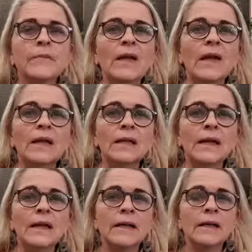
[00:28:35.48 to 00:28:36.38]
And
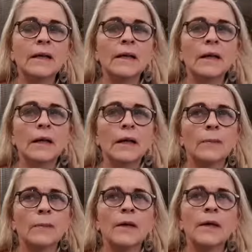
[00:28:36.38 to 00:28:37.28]
they can
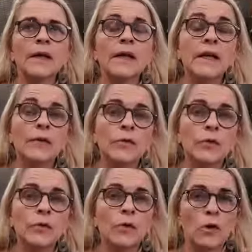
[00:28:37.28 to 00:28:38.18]
give
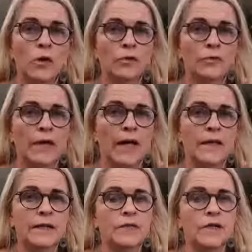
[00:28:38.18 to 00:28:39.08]
you a lot of
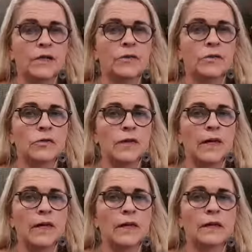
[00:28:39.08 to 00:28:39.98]
energy
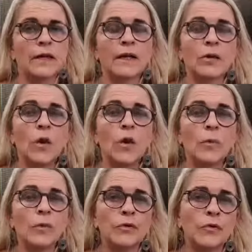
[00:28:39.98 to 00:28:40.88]
today. They can
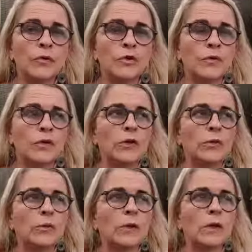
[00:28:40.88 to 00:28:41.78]
open doors for
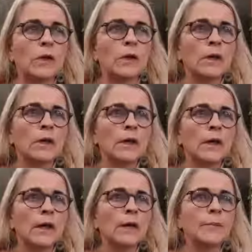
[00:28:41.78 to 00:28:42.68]
you.
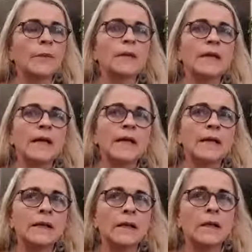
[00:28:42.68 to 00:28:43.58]
They
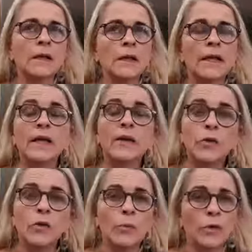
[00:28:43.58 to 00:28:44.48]
can heal
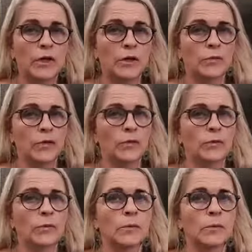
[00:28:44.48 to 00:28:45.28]
your body for you.